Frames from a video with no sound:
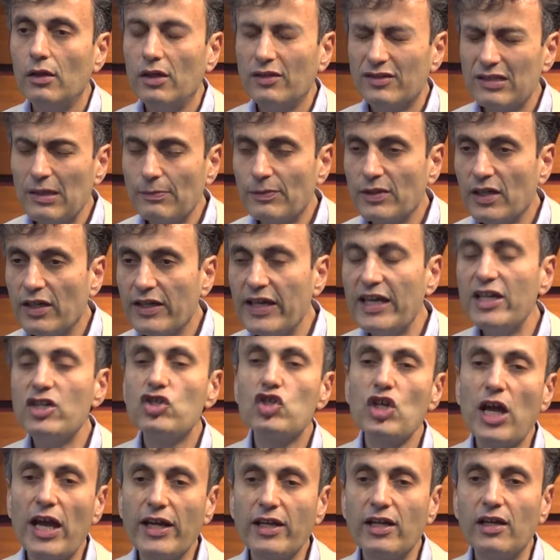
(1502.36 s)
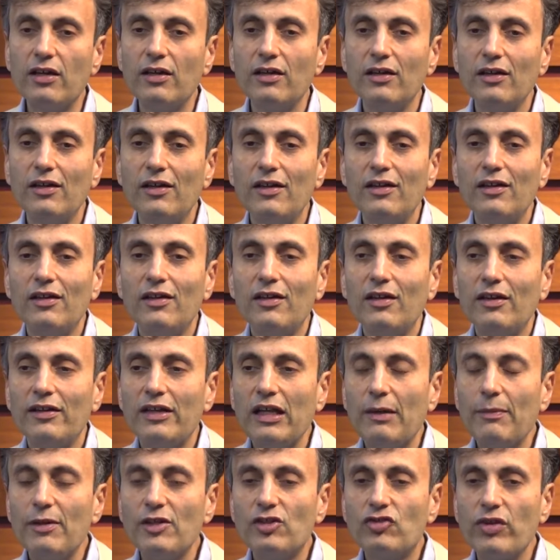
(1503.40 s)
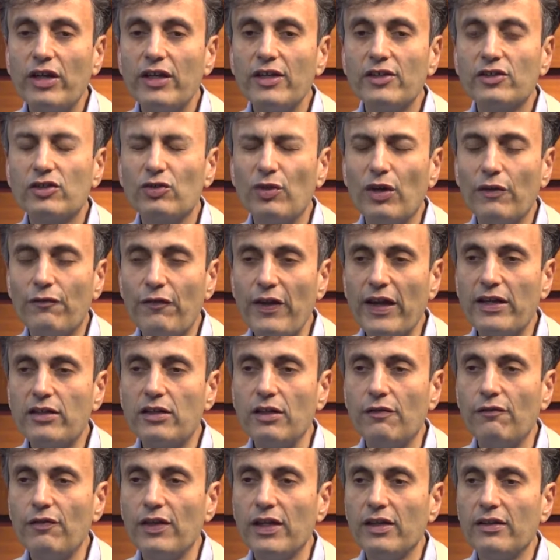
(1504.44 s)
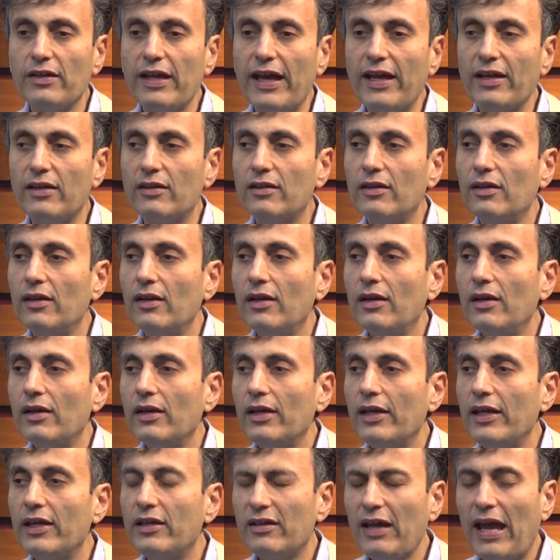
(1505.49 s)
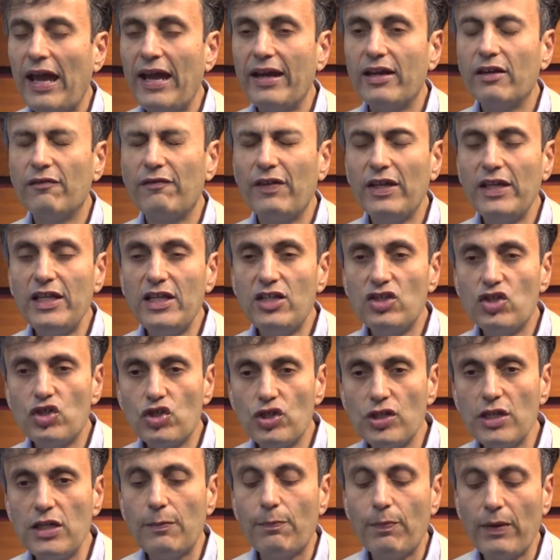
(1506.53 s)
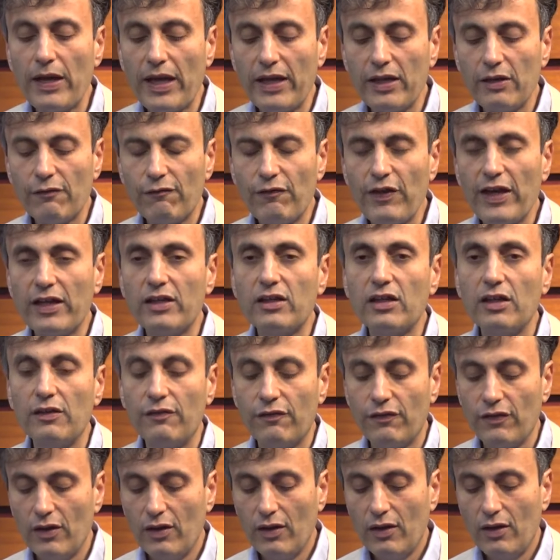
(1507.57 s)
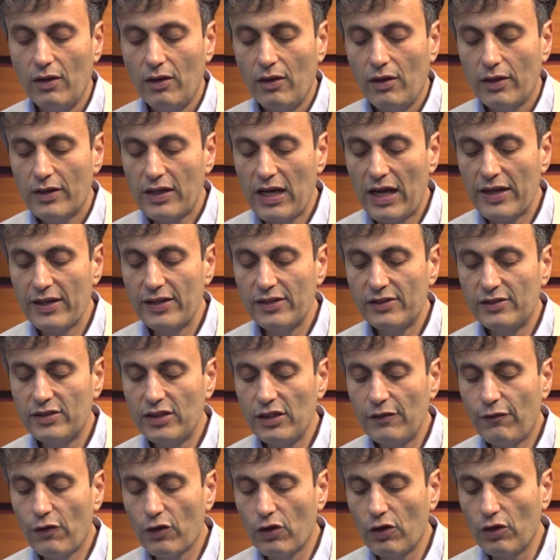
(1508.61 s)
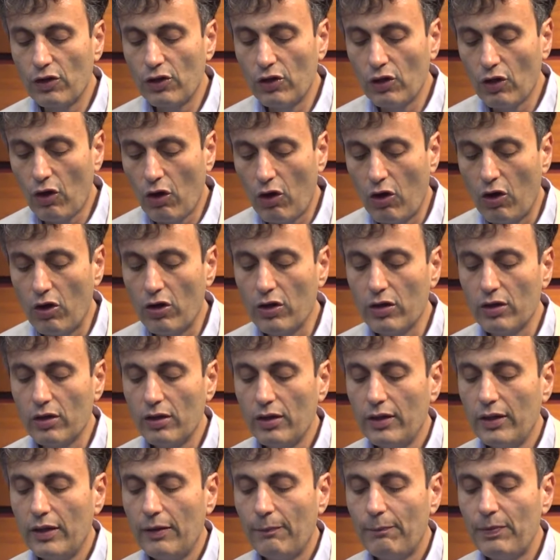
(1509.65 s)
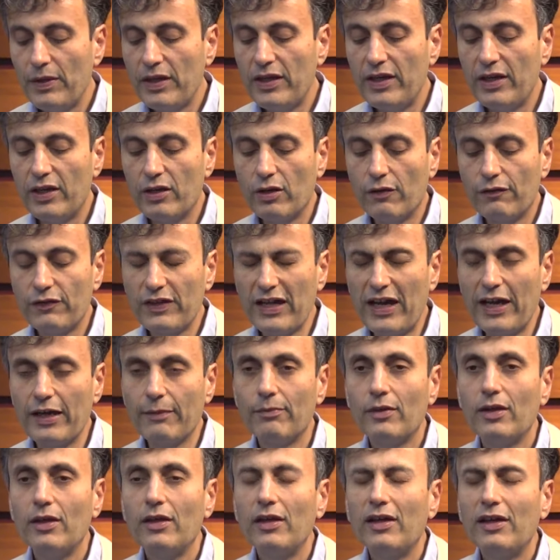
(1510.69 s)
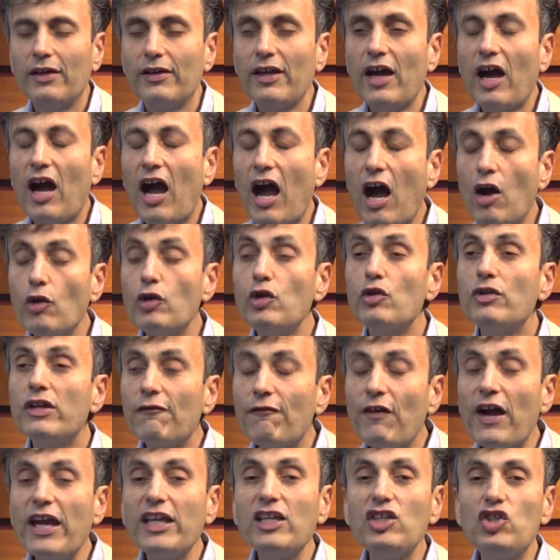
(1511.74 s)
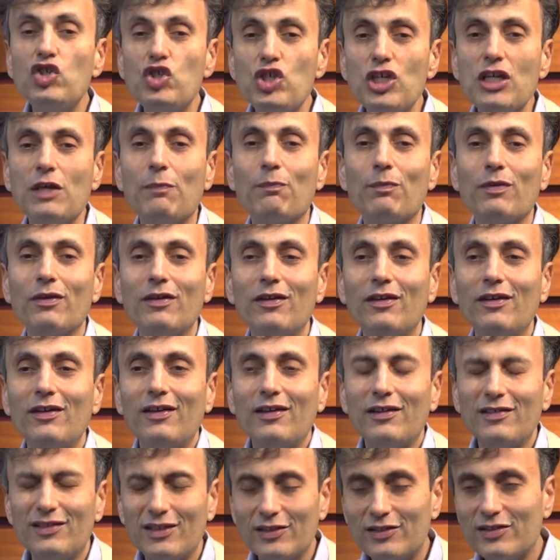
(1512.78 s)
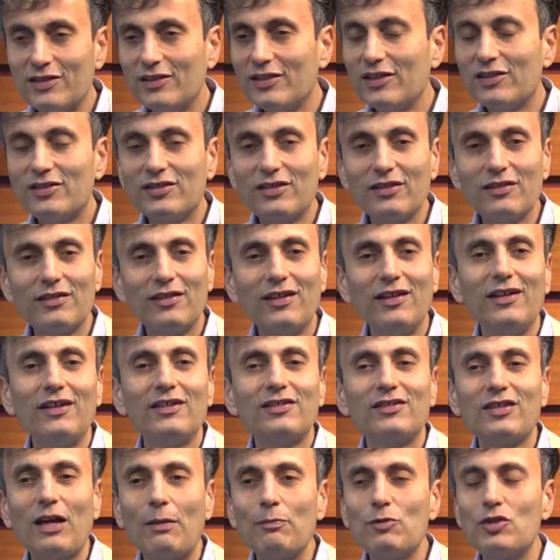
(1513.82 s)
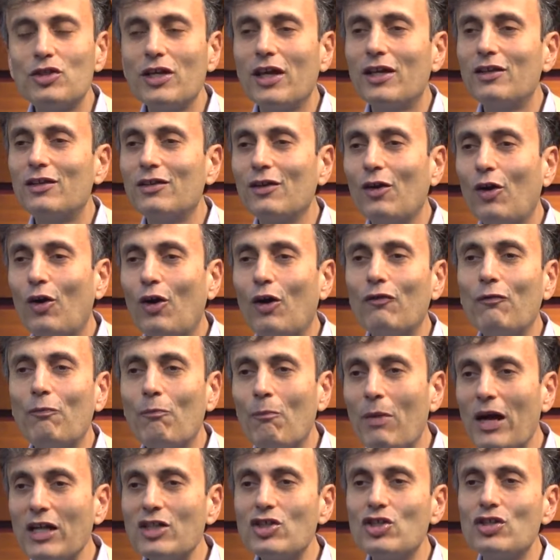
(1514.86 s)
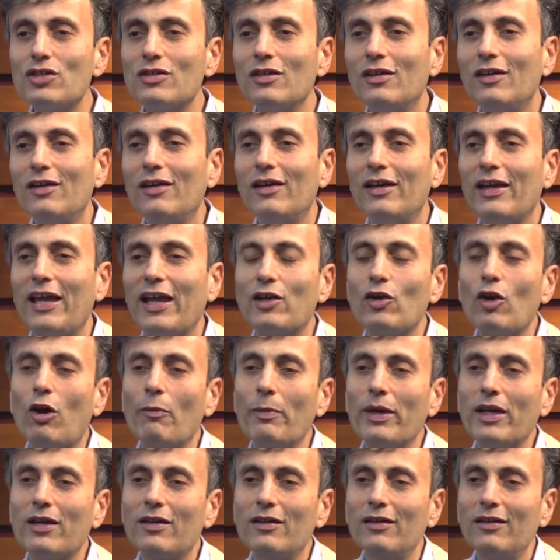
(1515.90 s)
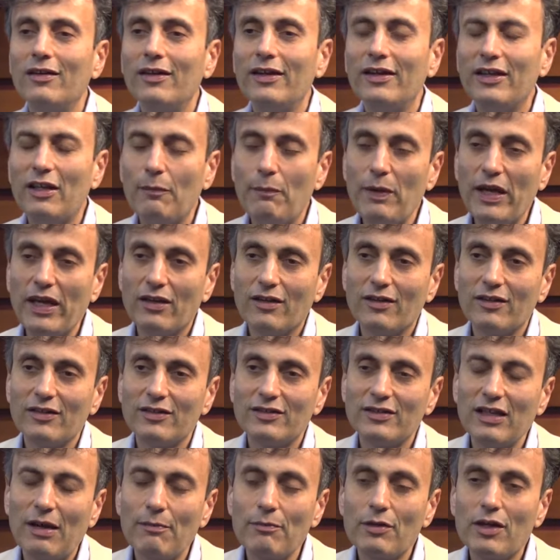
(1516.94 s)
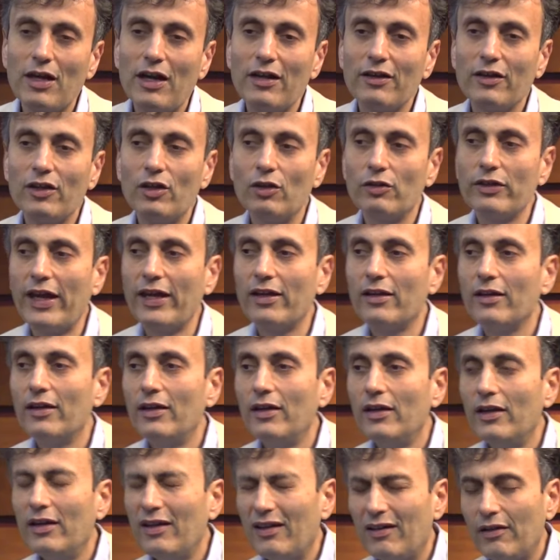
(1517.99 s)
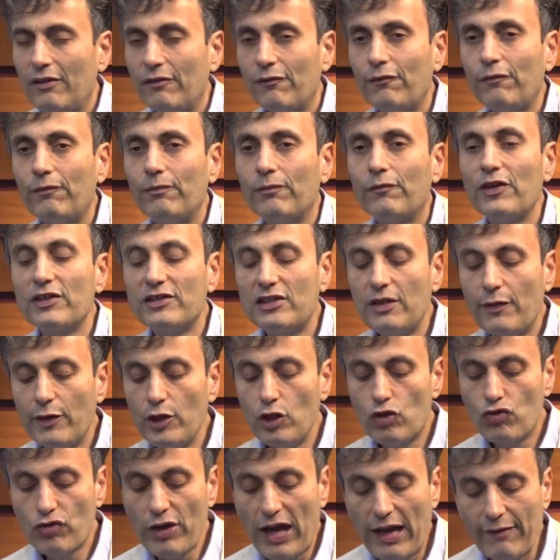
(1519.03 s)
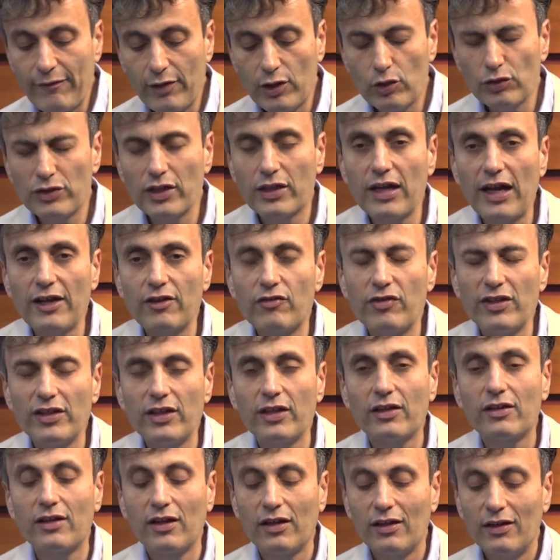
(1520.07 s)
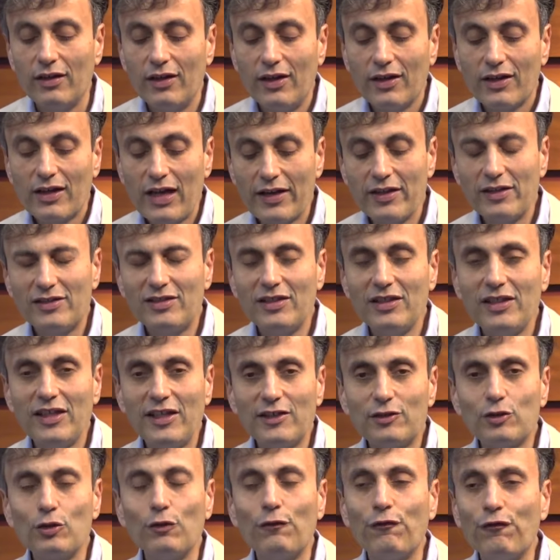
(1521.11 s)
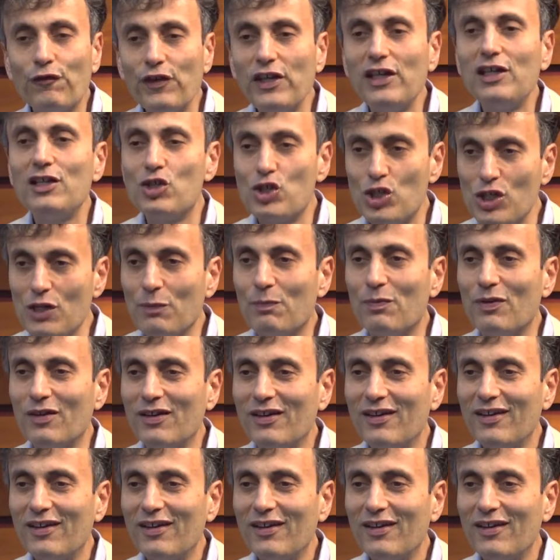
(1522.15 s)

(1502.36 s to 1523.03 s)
Something again China demonstrated so effectively, that it had a very cheap and effective currency for a long period of time. Now, how do you define cheap? This is a subject of much economic debate. Firstly, when you travel to the country, the currency needs to feel cheap.